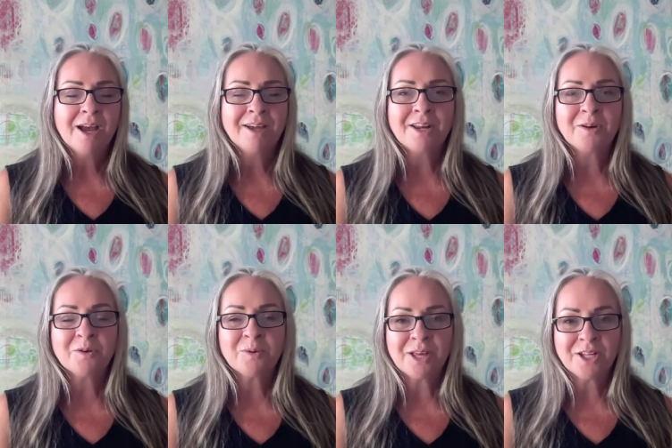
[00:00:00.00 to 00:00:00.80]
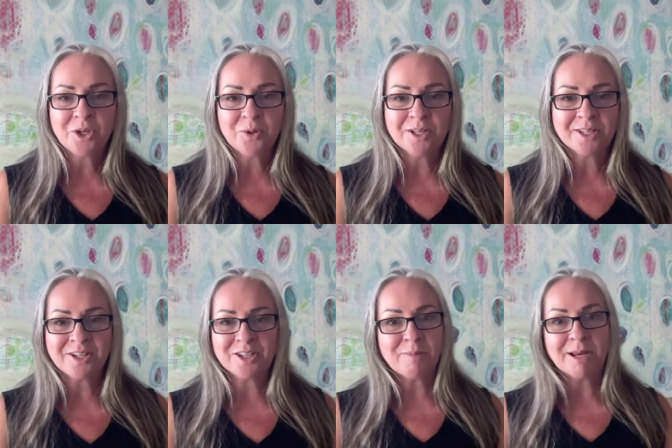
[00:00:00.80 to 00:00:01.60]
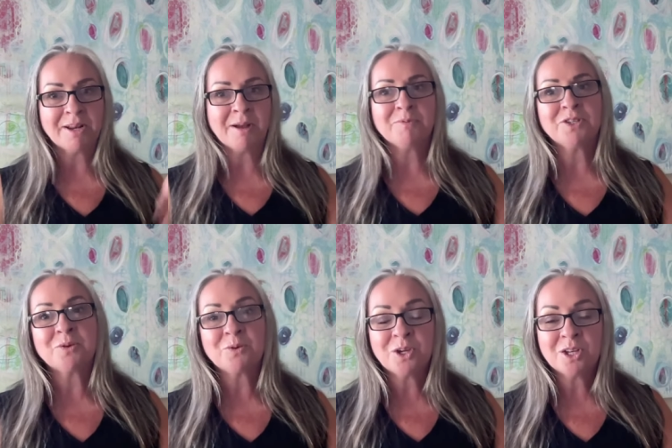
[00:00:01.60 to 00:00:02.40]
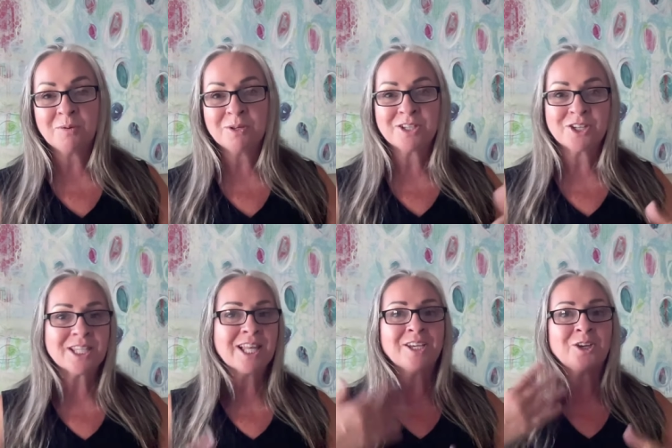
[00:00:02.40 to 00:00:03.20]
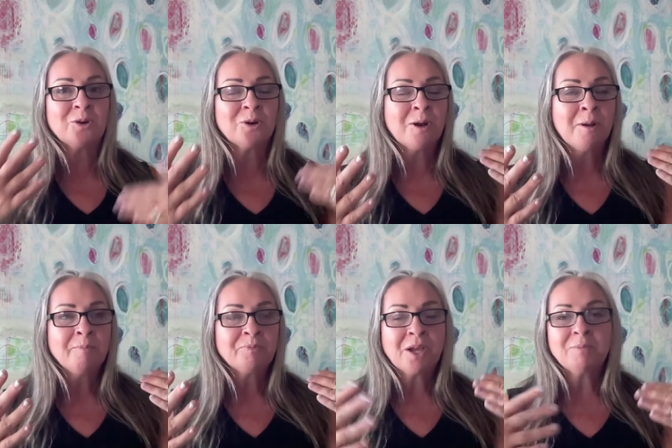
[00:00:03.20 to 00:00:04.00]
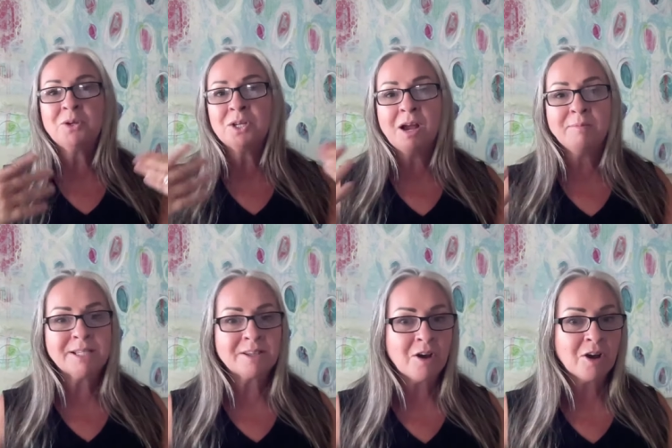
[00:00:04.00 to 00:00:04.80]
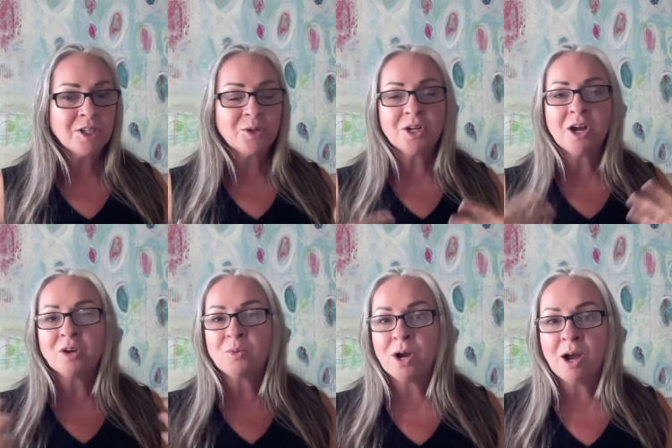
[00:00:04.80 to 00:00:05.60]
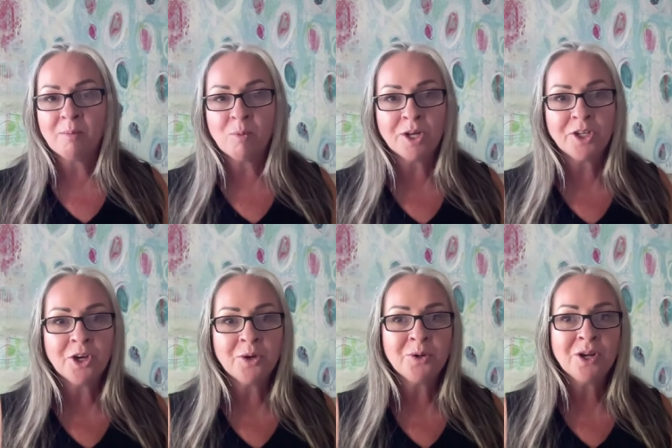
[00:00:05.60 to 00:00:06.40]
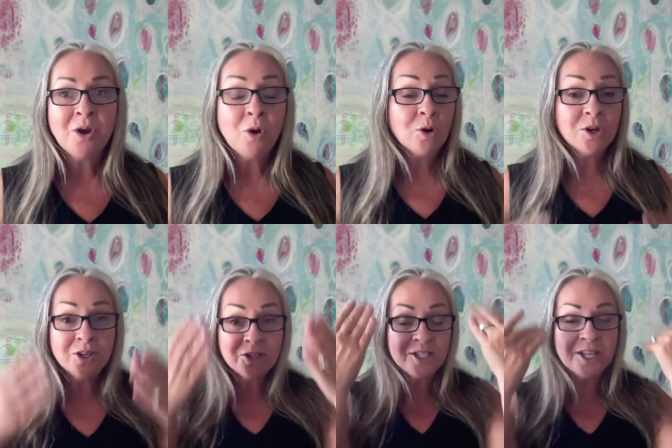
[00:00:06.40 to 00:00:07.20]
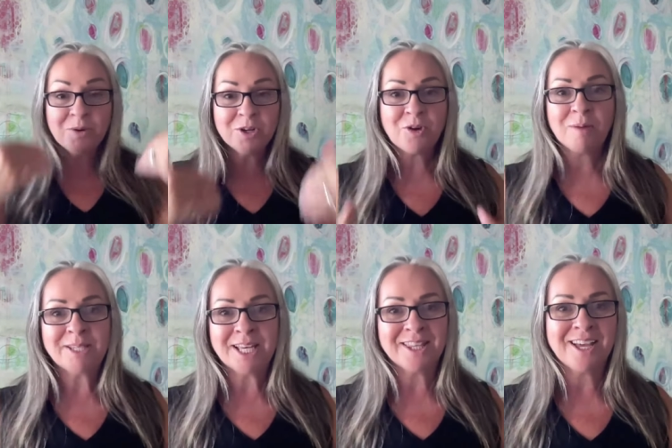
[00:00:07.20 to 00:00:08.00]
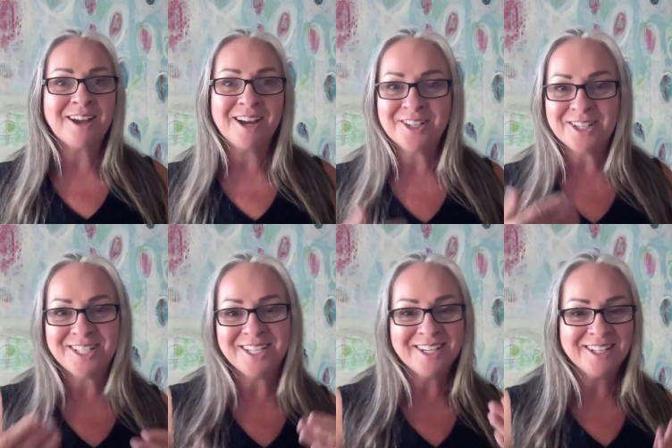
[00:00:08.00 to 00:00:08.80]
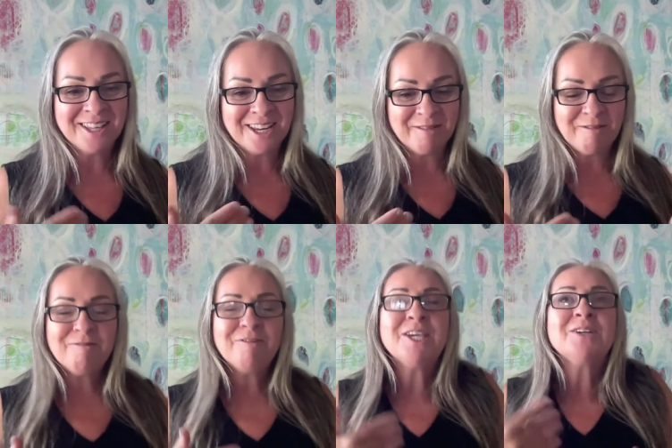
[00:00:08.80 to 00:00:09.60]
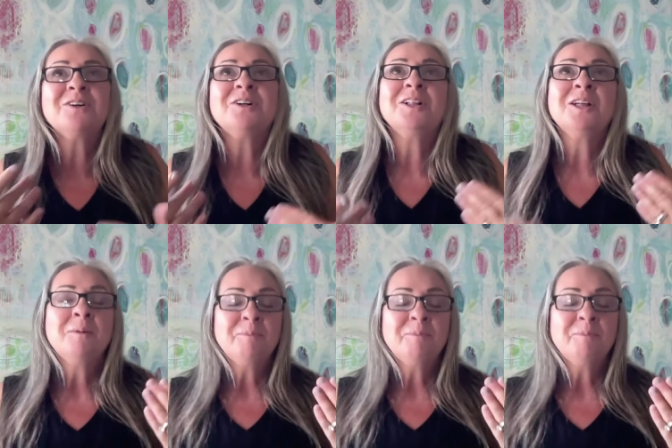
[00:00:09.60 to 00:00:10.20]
and I don't know what that tune is. I just made it up. So you can always just let your um, you could hum a song, you can hum hum one note, or you could just see what drops in, like I just did, and let it feel